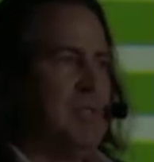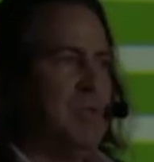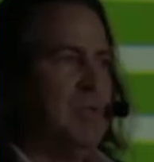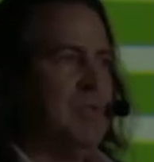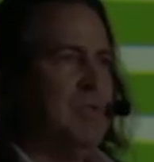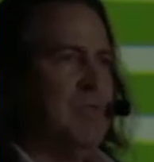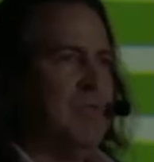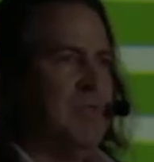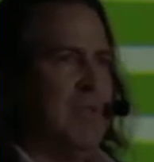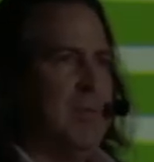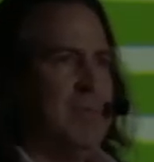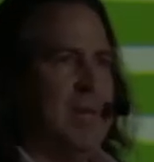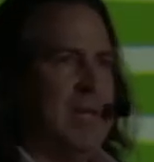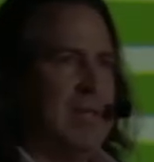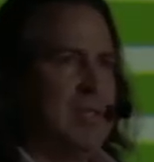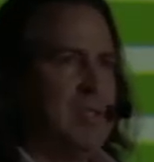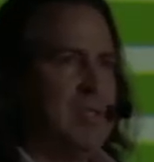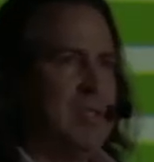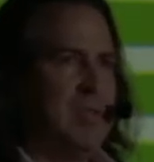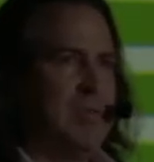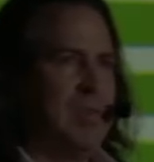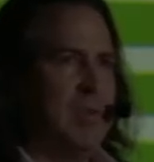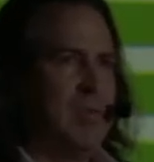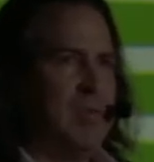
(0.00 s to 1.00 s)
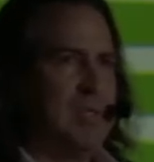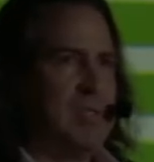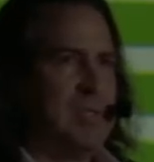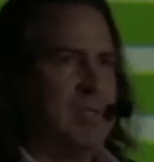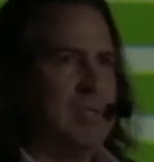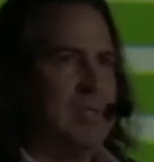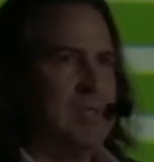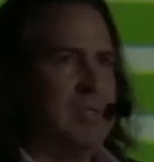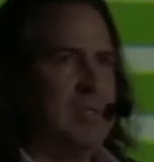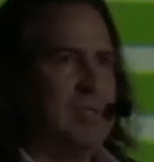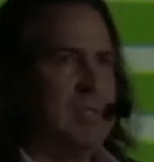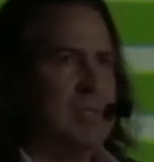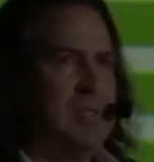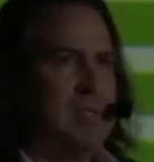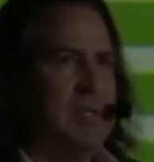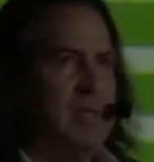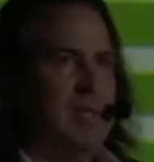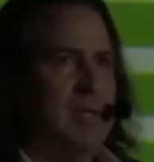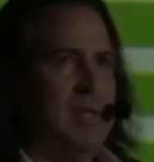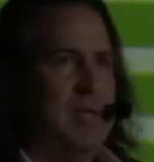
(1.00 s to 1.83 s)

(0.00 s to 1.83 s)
student feedback survey results,